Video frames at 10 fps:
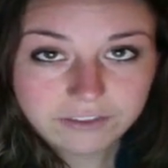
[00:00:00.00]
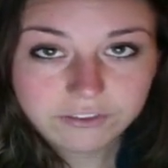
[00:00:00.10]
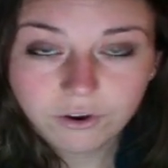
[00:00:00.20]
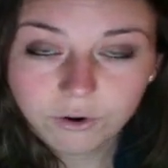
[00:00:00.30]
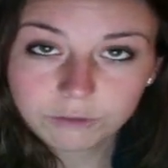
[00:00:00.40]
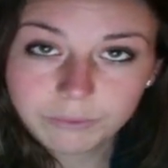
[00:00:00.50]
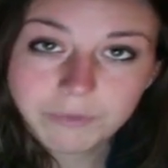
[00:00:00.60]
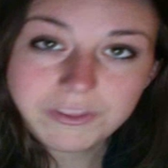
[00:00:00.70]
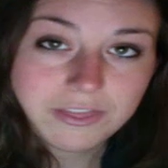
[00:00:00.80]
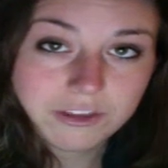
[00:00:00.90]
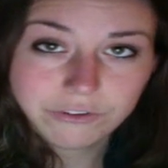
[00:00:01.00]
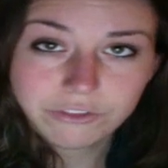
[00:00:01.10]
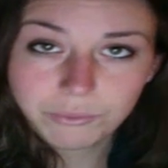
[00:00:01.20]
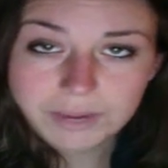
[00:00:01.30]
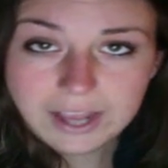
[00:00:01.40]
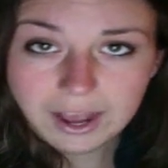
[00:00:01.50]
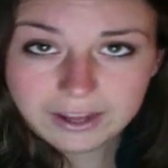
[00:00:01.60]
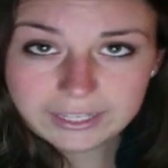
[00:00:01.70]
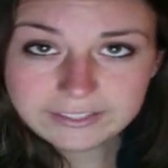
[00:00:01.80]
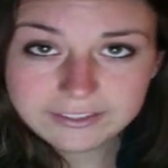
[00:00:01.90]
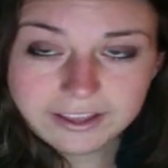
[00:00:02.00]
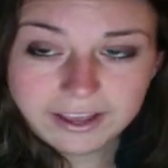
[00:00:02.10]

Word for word: So remember that there's three kinds,